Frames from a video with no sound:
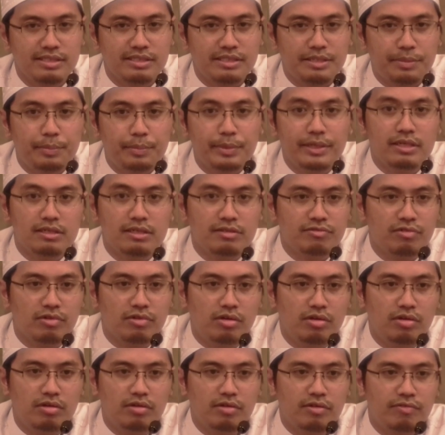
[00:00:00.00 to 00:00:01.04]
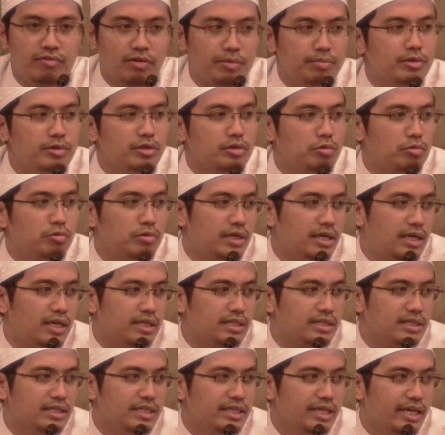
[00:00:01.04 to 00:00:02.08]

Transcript: the meanings from the Quran,